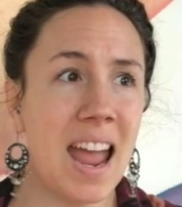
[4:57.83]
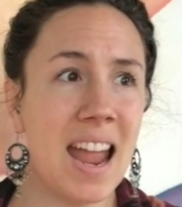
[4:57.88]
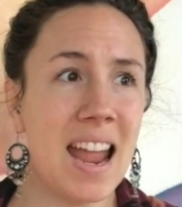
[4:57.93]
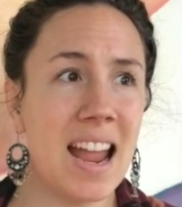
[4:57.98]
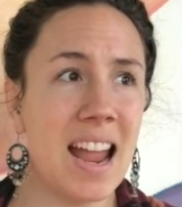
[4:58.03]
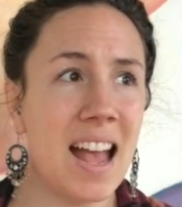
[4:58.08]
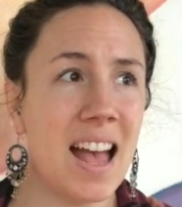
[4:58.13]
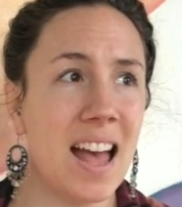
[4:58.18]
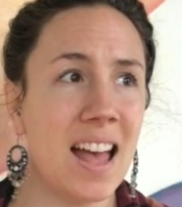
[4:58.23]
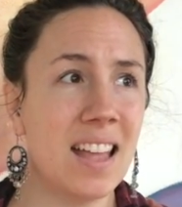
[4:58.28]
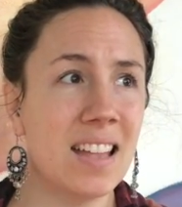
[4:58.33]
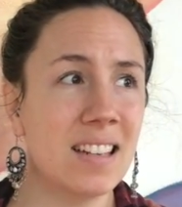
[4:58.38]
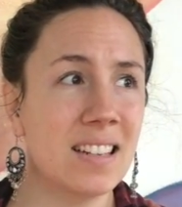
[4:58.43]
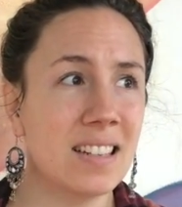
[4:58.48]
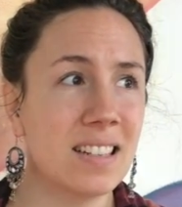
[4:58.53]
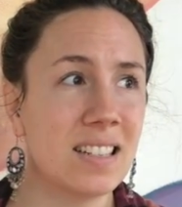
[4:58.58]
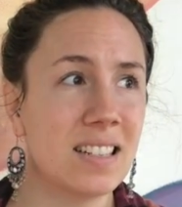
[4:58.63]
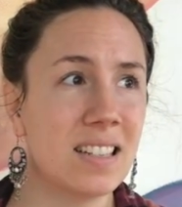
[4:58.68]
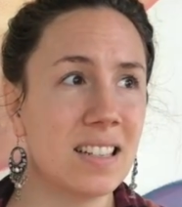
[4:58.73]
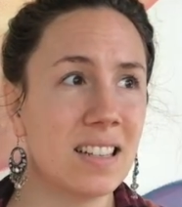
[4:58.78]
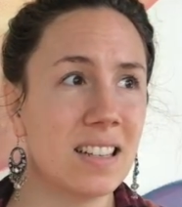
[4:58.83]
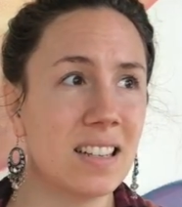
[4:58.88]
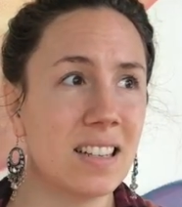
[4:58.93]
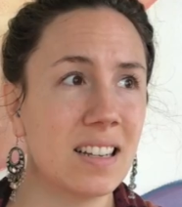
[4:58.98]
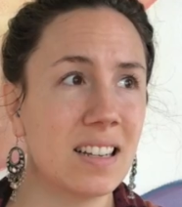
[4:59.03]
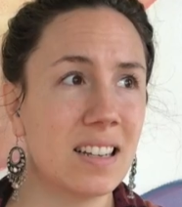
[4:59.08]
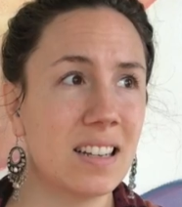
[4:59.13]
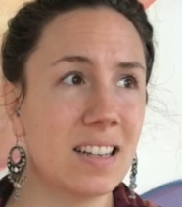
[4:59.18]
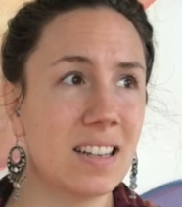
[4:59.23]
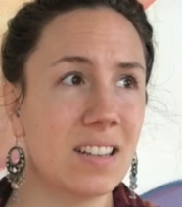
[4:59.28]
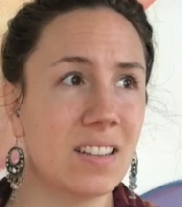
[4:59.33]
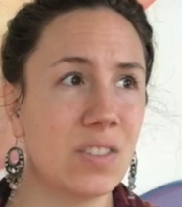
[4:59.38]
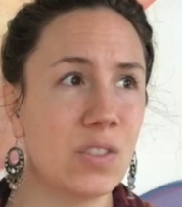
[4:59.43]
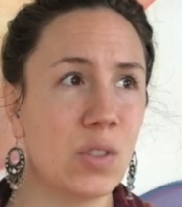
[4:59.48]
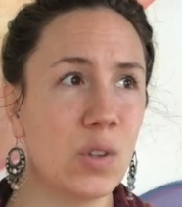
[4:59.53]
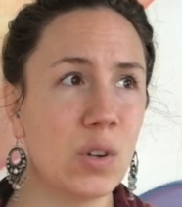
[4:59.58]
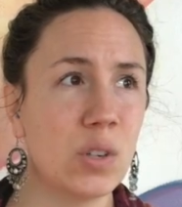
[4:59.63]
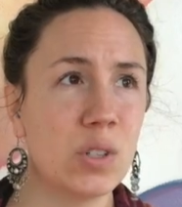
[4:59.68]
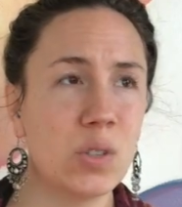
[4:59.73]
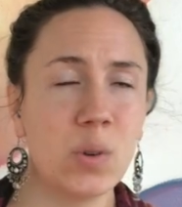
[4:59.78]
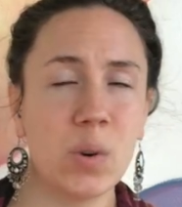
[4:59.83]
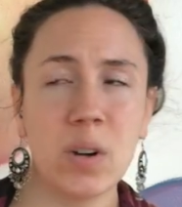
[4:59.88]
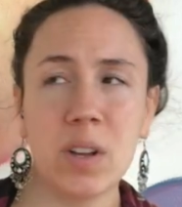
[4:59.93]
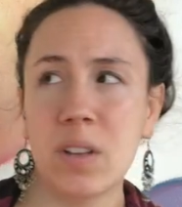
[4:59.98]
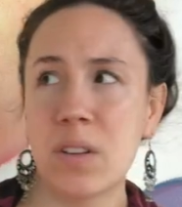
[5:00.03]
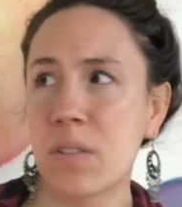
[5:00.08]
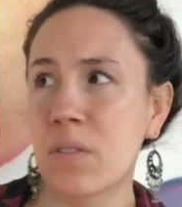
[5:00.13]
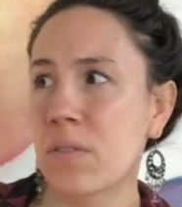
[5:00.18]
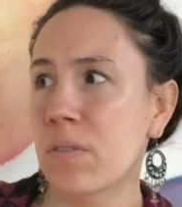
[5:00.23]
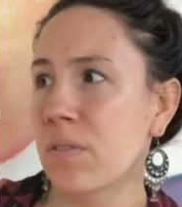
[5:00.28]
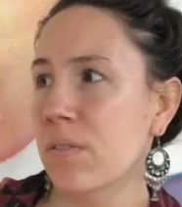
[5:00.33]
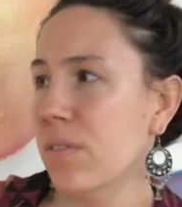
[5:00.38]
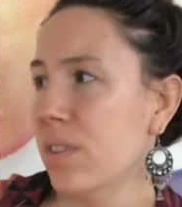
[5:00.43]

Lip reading: And they're sort of